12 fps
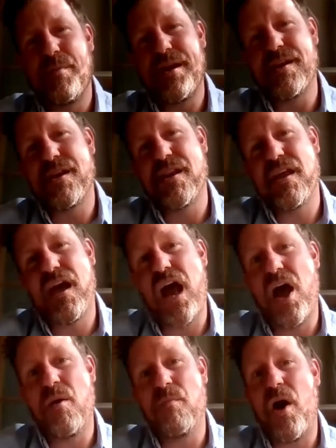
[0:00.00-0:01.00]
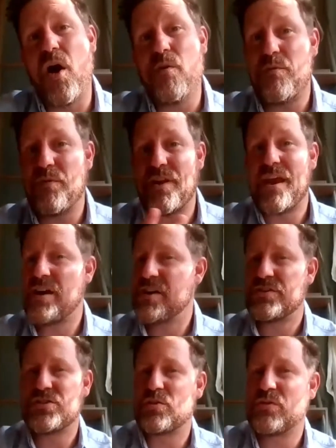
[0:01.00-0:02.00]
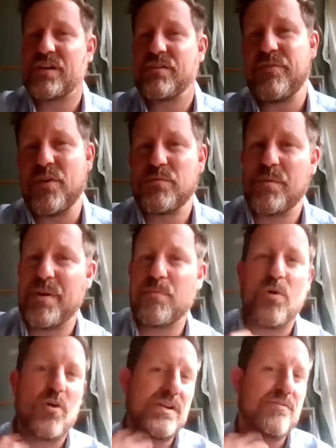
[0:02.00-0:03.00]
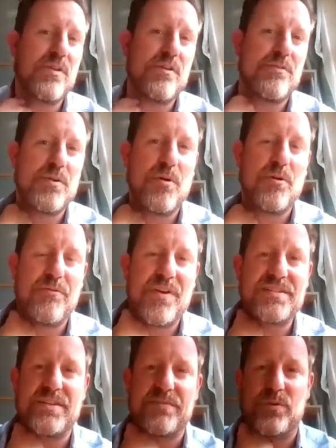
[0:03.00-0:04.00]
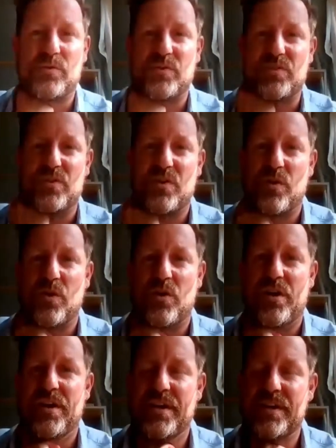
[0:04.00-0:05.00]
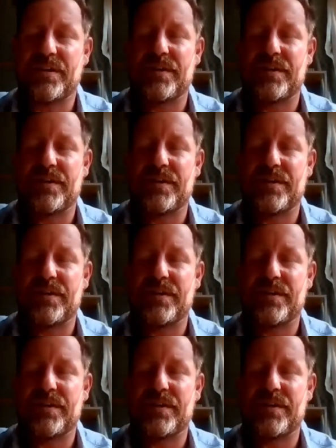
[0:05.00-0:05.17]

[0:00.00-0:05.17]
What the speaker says: I mean, hopefully, are you touring the film a bit more in a few more festivals, or?